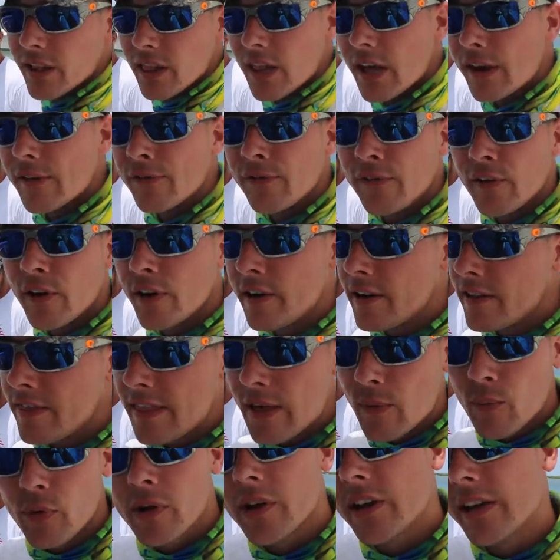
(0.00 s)
be a lot of fun,
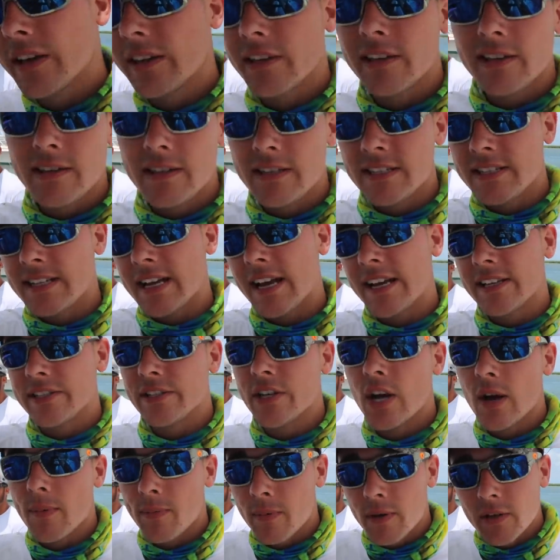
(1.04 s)
and then we're gonna clean these
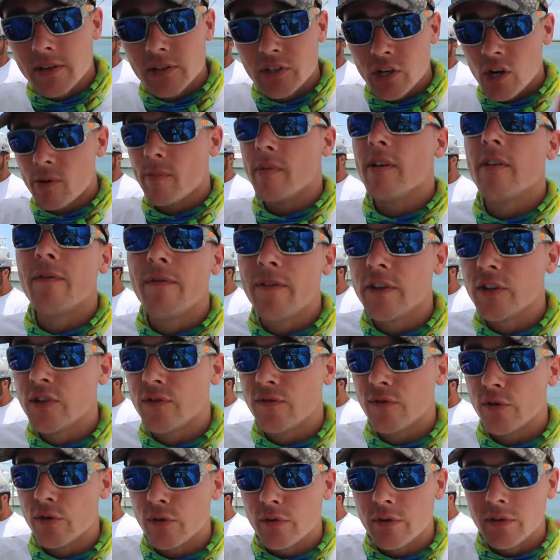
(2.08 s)
guys up, turn them into
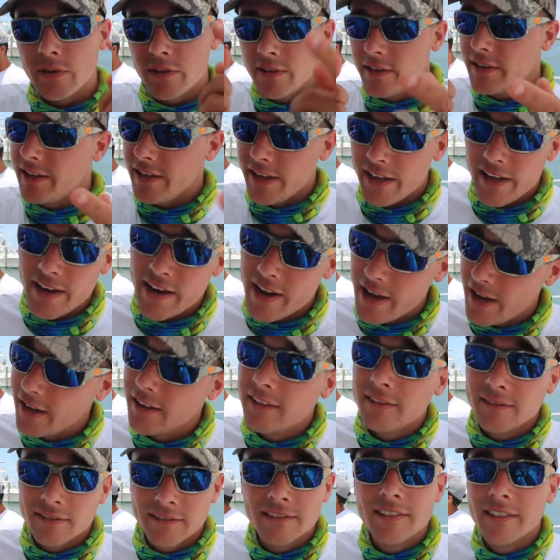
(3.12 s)
fish food, and
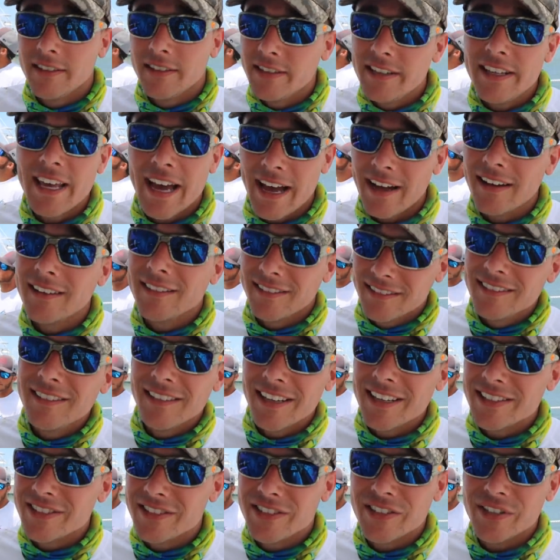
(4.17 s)
uh, yeah,
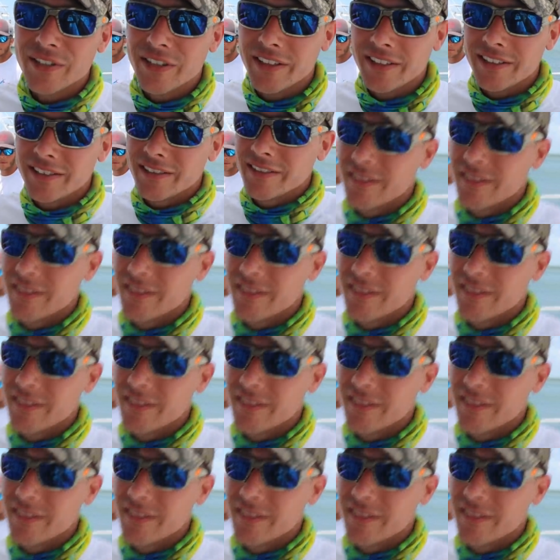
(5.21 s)
let's do it.